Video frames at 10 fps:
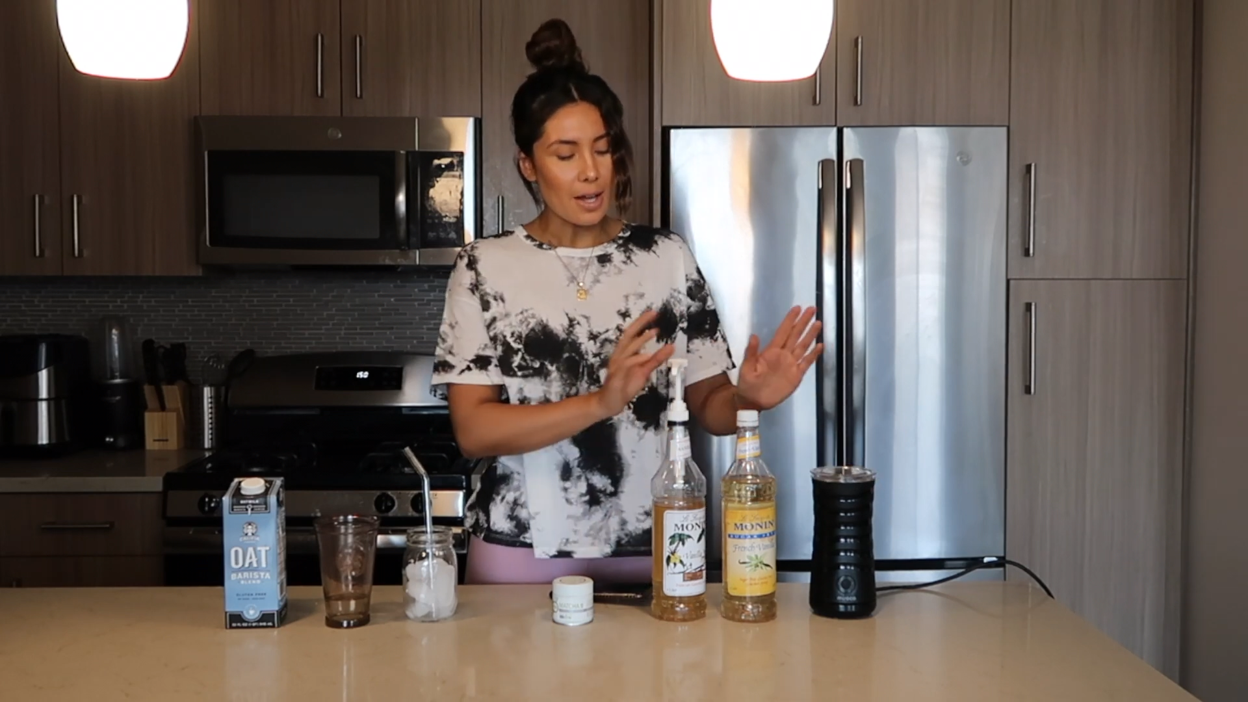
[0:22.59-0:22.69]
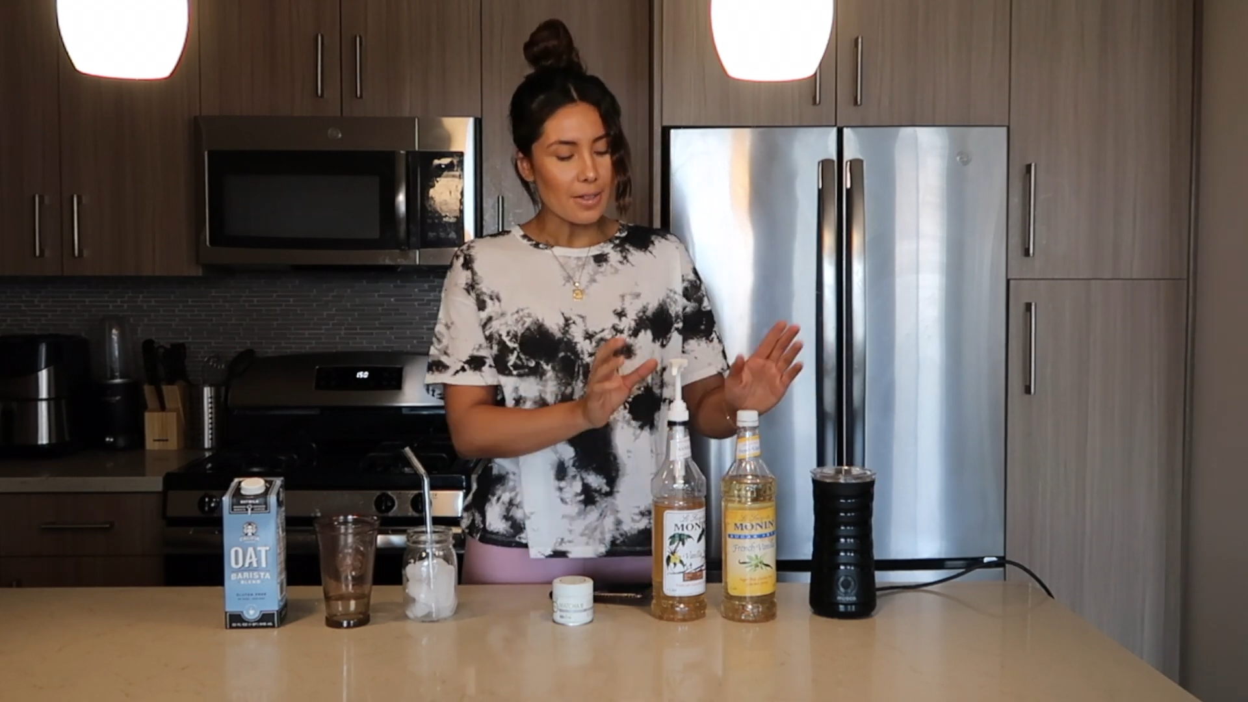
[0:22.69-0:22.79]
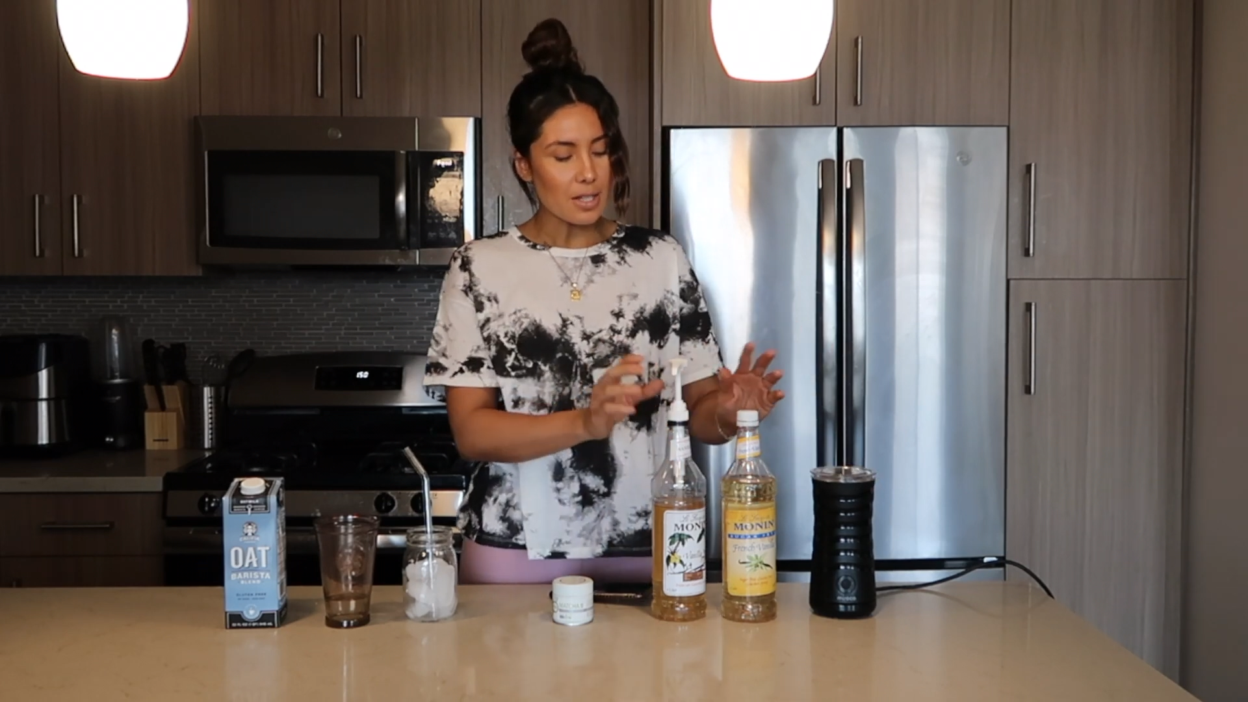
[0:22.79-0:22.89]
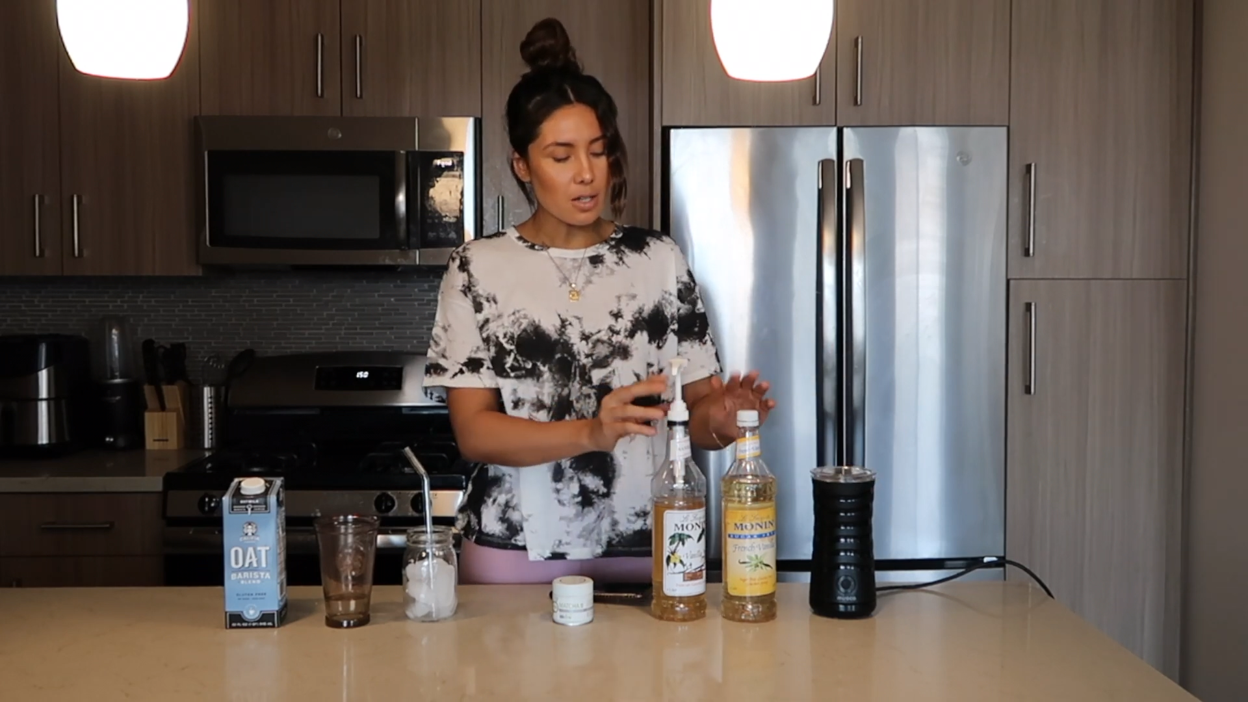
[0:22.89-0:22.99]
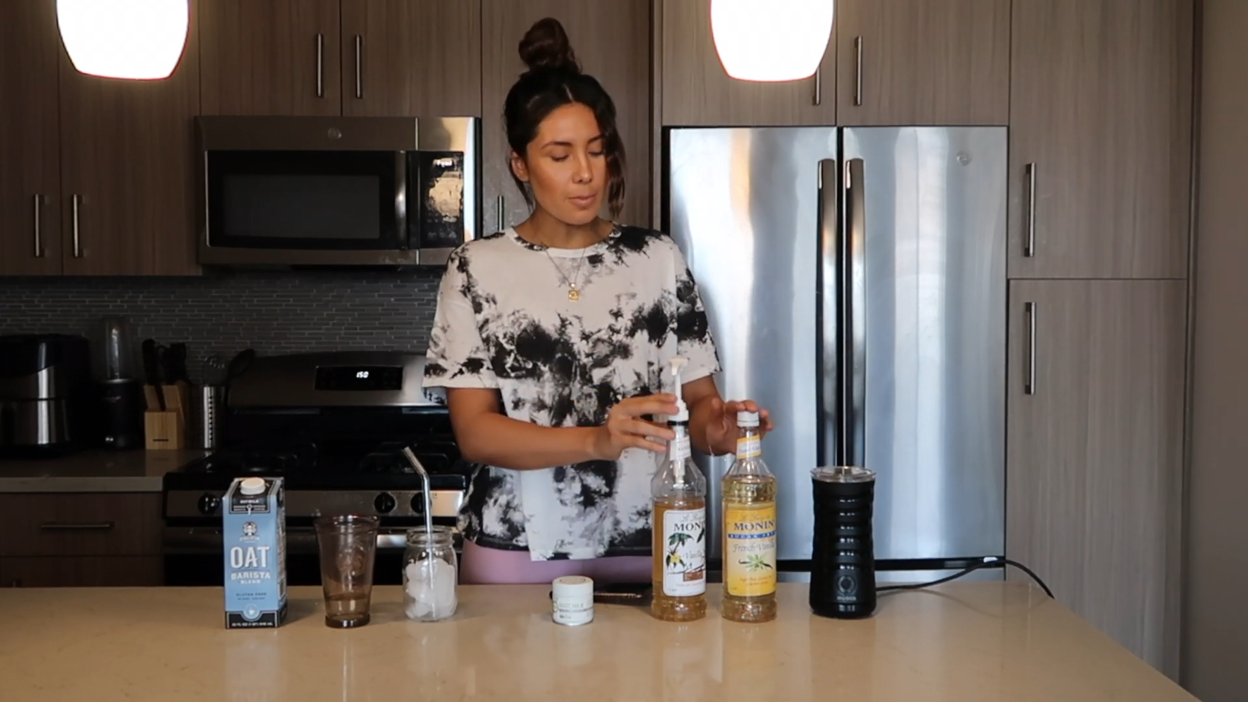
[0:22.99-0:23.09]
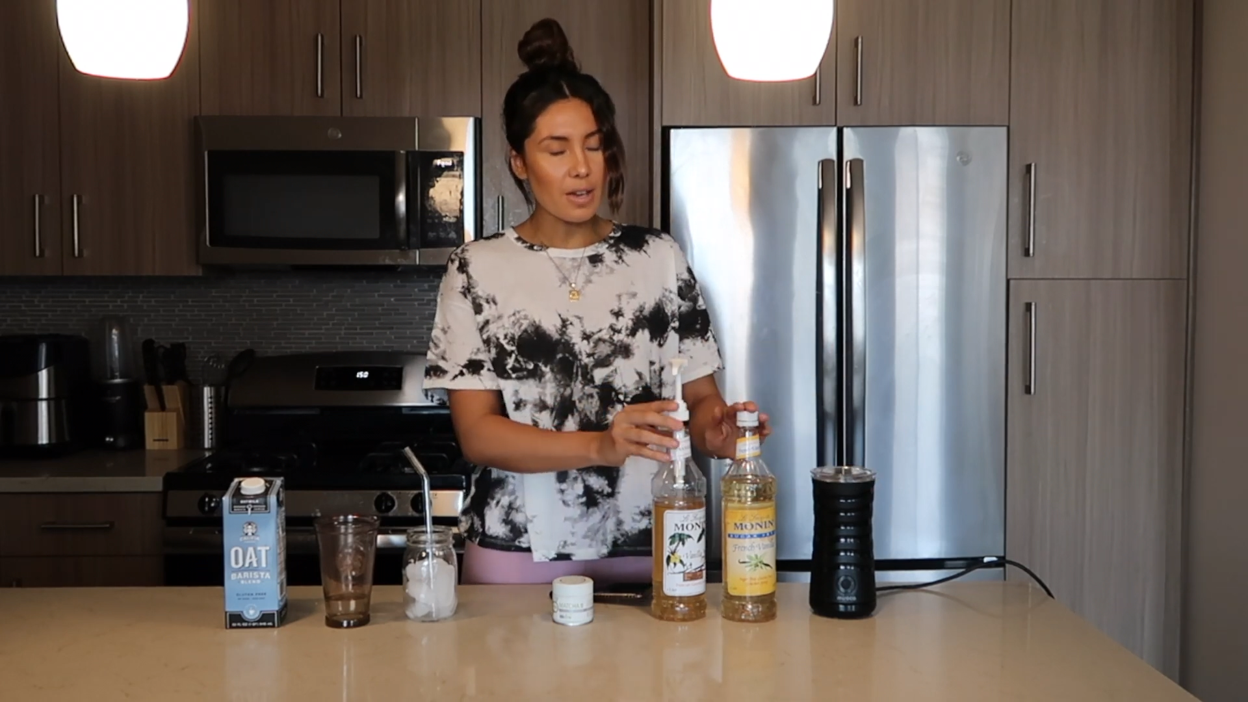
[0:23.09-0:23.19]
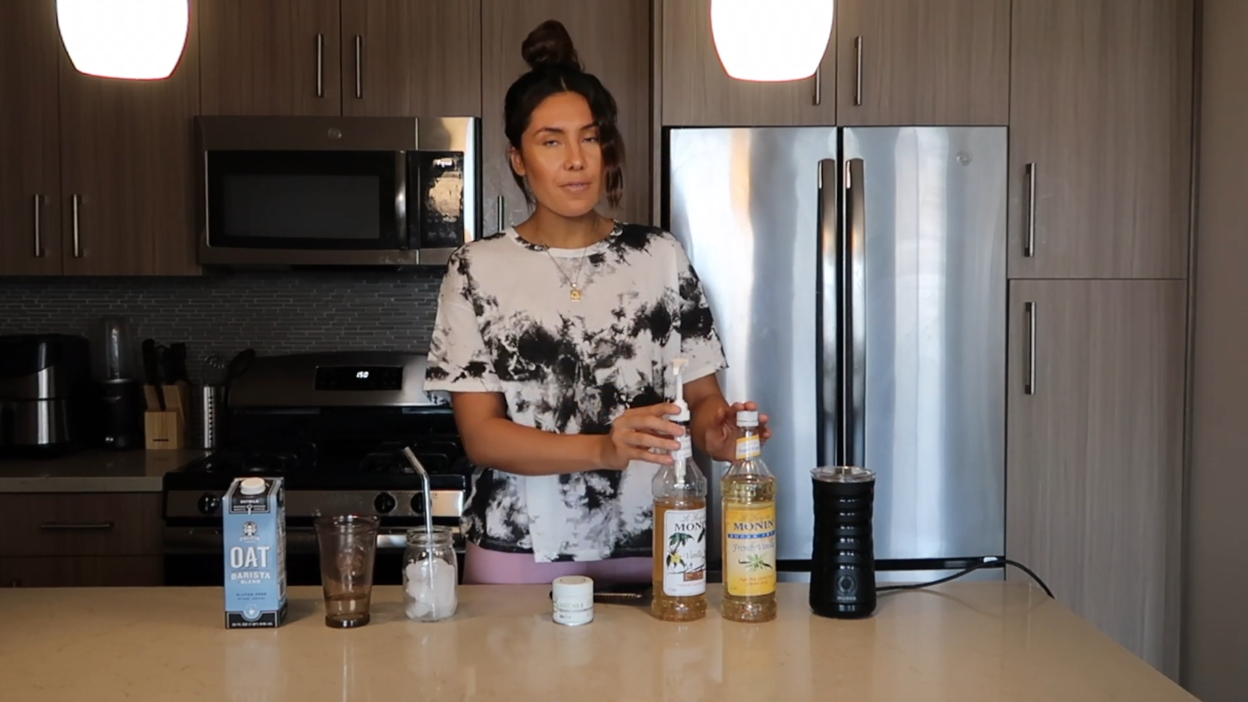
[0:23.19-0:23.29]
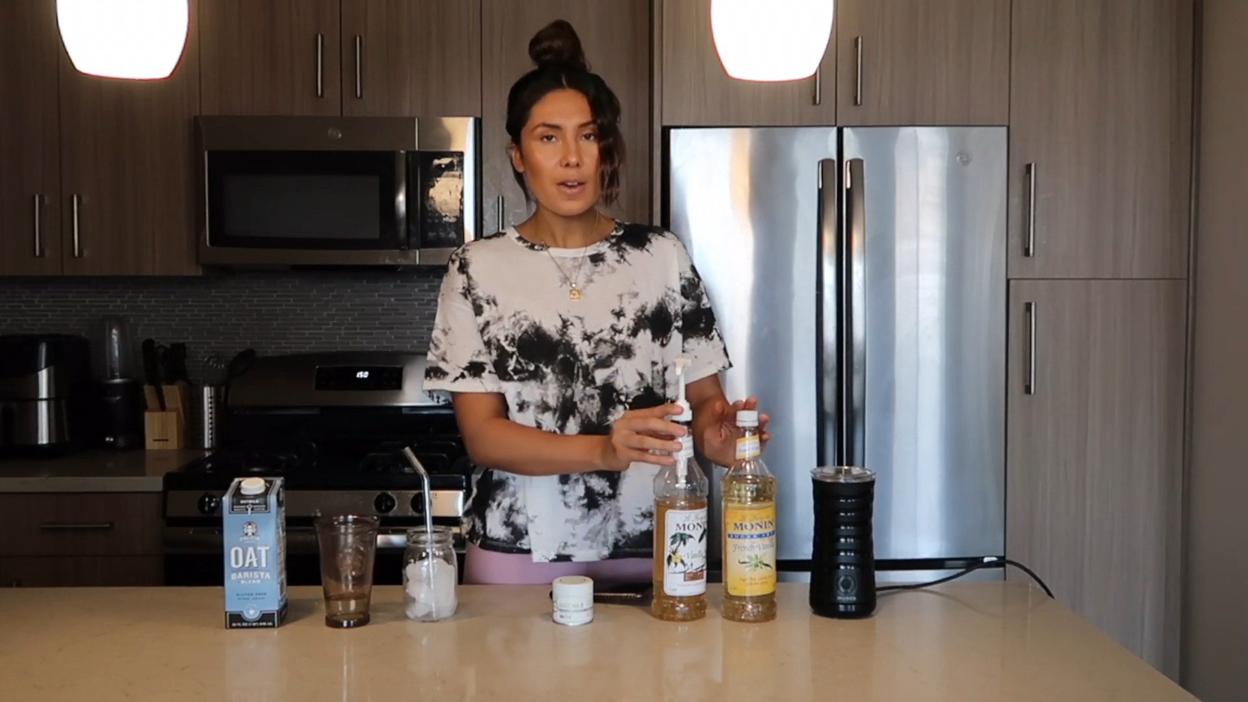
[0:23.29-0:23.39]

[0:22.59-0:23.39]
These are my